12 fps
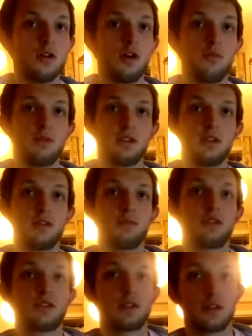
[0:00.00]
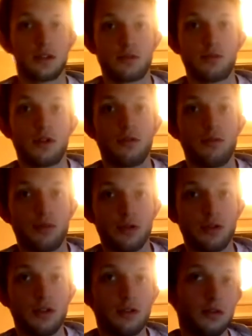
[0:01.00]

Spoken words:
I massage my own body,